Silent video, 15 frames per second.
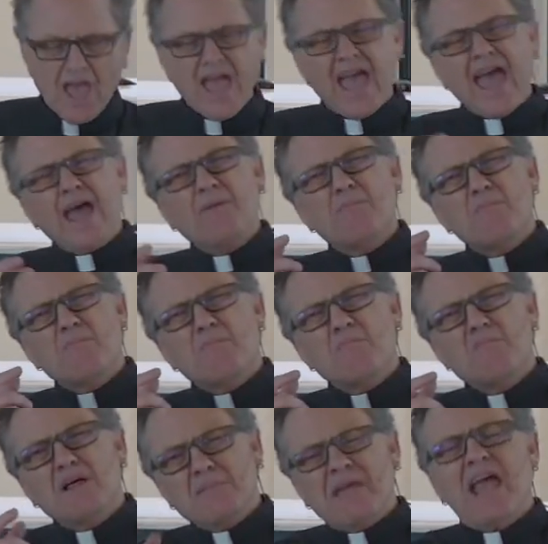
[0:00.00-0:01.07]
And
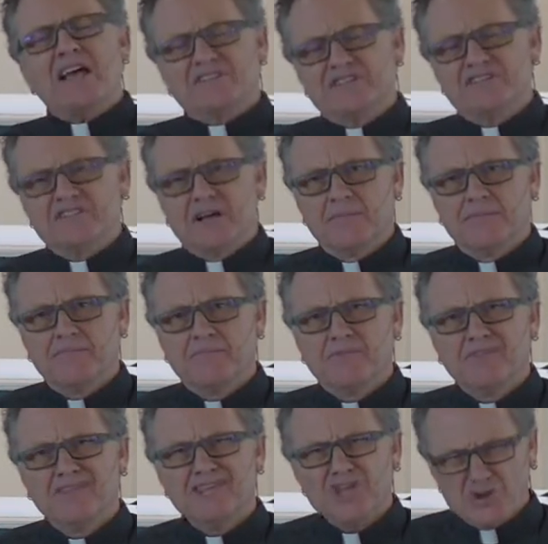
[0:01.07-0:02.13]
let me ask you something.
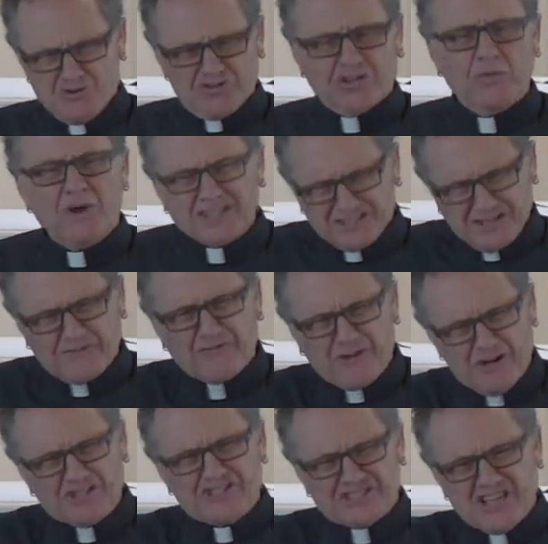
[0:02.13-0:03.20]
Usually, what's the
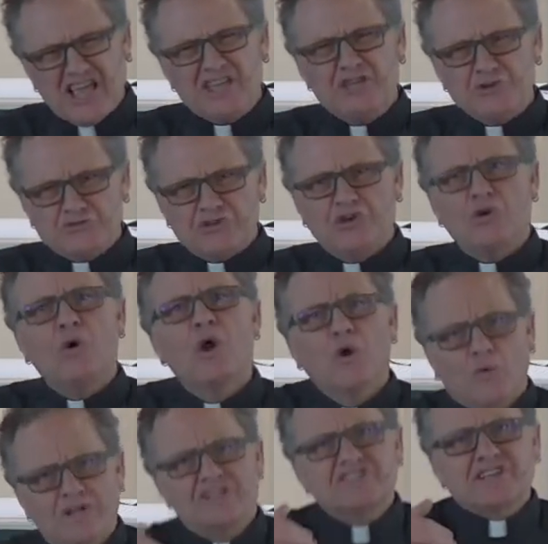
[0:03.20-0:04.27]
first thing you do
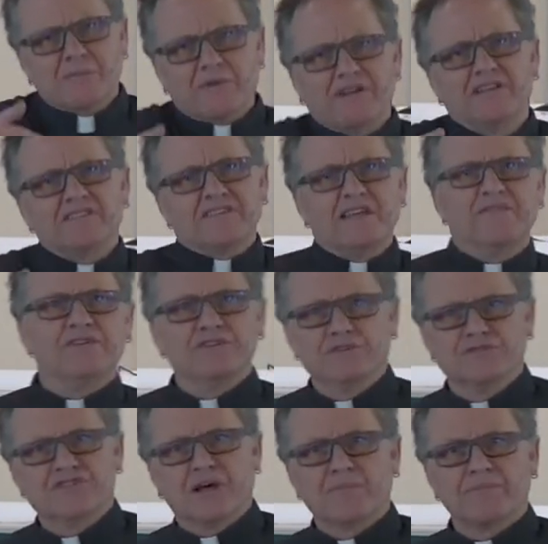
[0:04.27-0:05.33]
when someone has given you
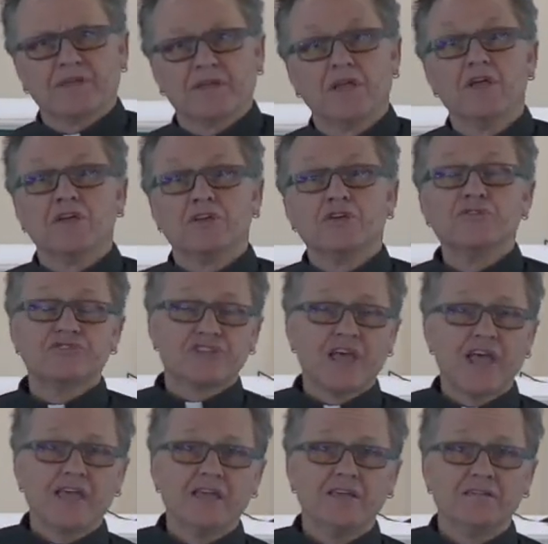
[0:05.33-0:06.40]
something? You
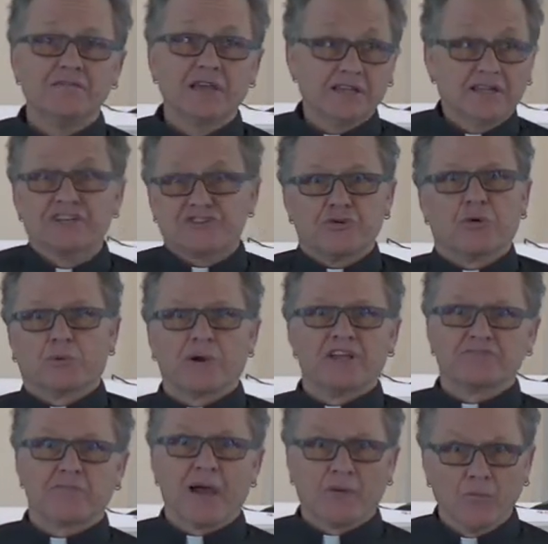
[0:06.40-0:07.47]
say, unless you were
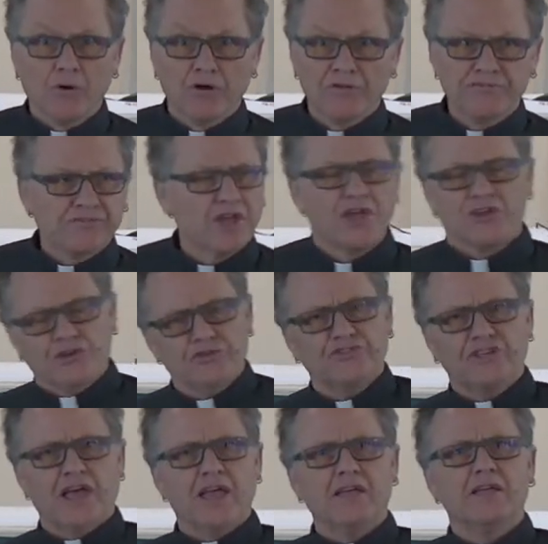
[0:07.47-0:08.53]
raised by wolves, you
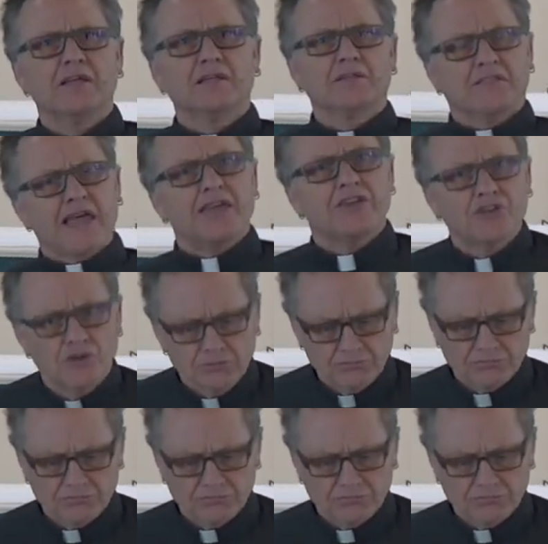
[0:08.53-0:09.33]
say, thank you.